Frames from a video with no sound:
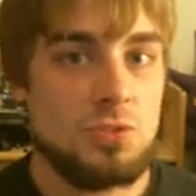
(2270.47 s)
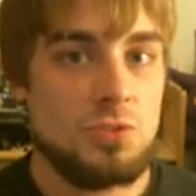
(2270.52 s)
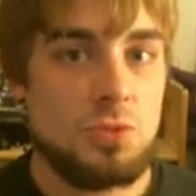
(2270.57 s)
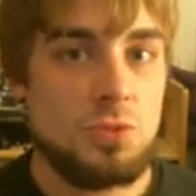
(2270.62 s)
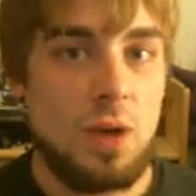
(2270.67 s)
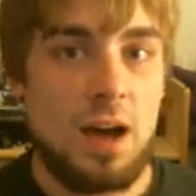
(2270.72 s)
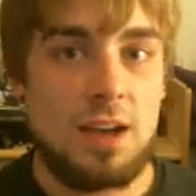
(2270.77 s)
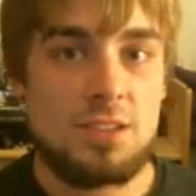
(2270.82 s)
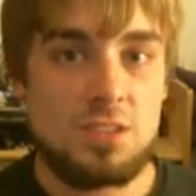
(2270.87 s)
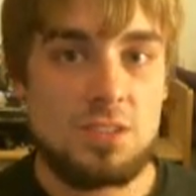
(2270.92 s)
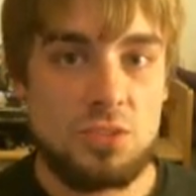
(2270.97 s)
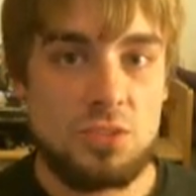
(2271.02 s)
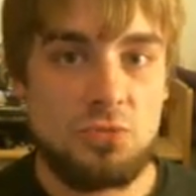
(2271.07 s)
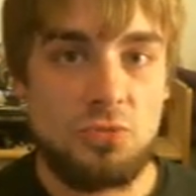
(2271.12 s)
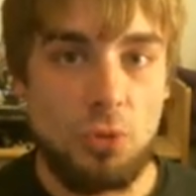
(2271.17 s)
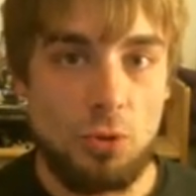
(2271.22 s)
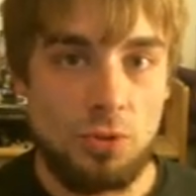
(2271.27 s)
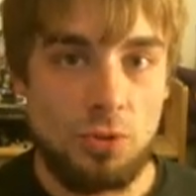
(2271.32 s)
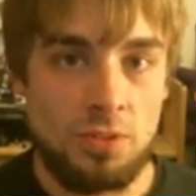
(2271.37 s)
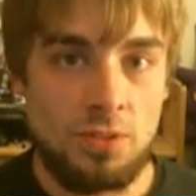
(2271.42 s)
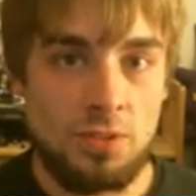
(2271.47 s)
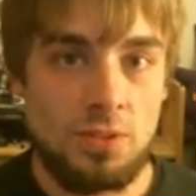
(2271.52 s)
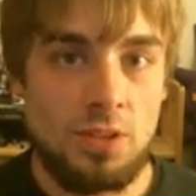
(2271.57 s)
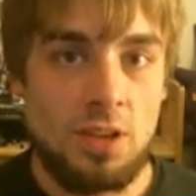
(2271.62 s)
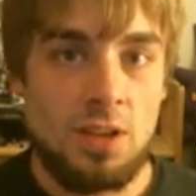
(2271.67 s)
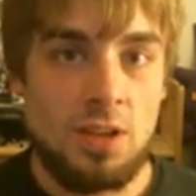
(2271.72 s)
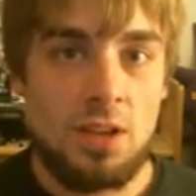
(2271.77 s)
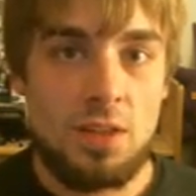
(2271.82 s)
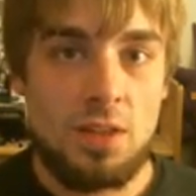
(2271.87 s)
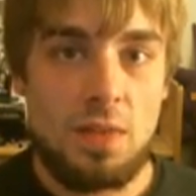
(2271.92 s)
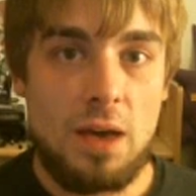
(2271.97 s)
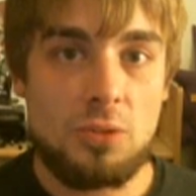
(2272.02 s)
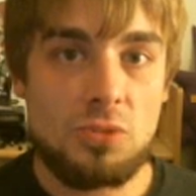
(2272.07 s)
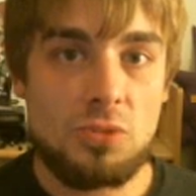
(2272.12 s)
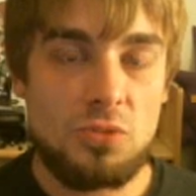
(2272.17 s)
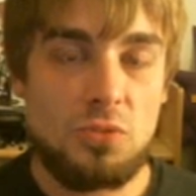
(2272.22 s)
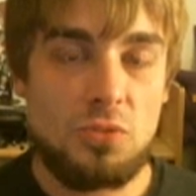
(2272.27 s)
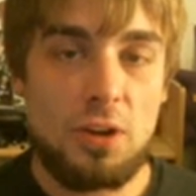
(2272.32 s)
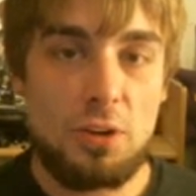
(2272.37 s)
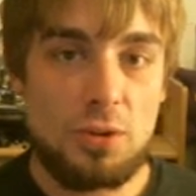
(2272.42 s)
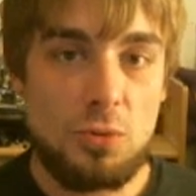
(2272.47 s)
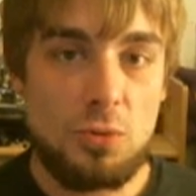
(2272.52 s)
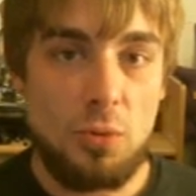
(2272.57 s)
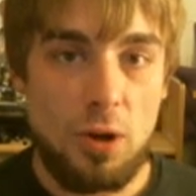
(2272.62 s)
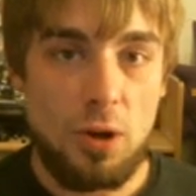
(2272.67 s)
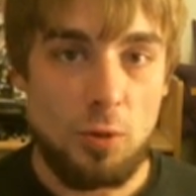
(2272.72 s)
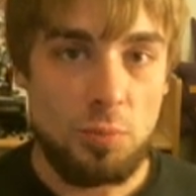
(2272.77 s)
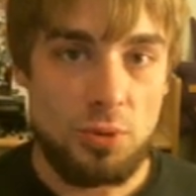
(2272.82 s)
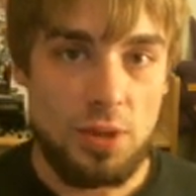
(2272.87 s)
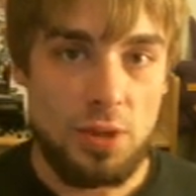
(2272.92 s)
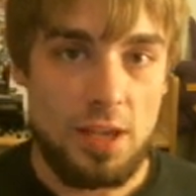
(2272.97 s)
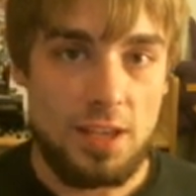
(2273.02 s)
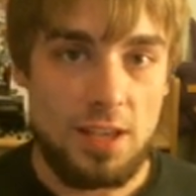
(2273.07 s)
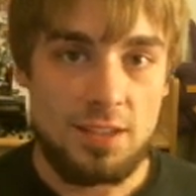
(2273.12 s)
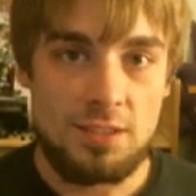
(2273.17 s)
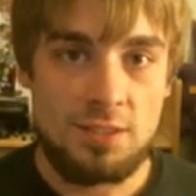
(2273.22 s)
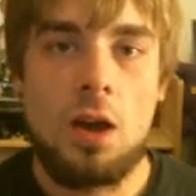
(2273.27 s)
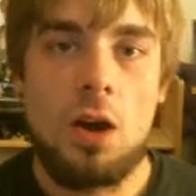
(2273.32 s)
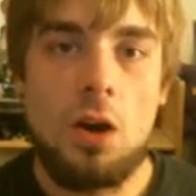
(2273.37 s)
to Isaac Fulton. That was very well played.